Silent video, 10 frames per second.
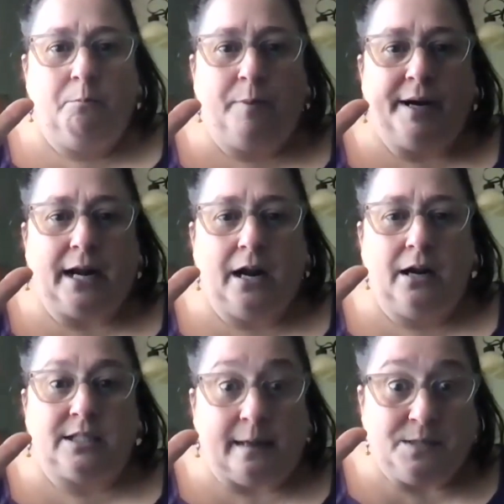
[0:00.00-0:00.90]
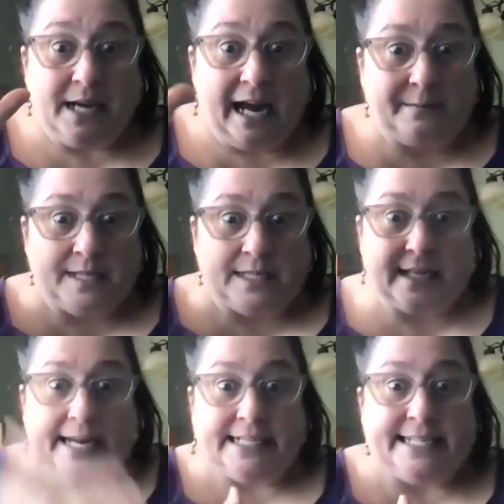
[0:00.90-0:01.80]
but sometimes it's
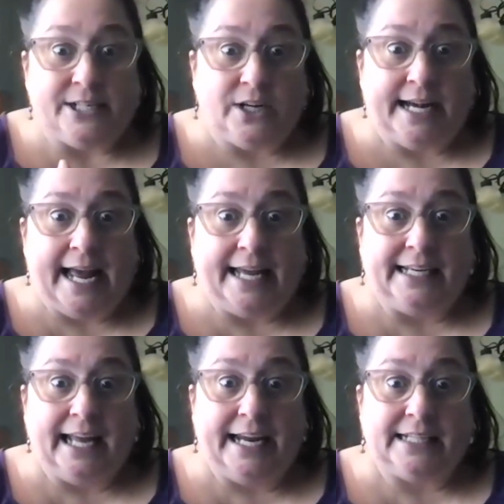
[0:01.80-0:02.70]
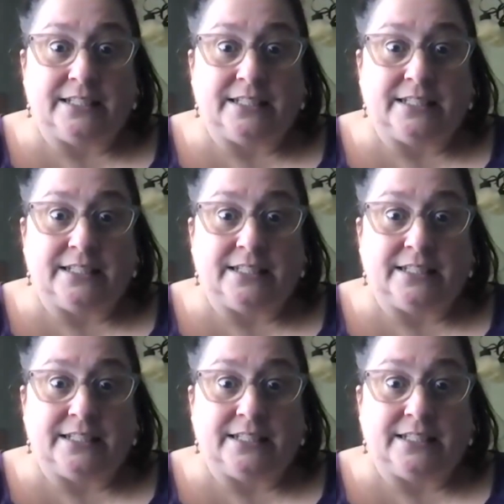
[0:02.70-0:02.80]
like a deer in headlights.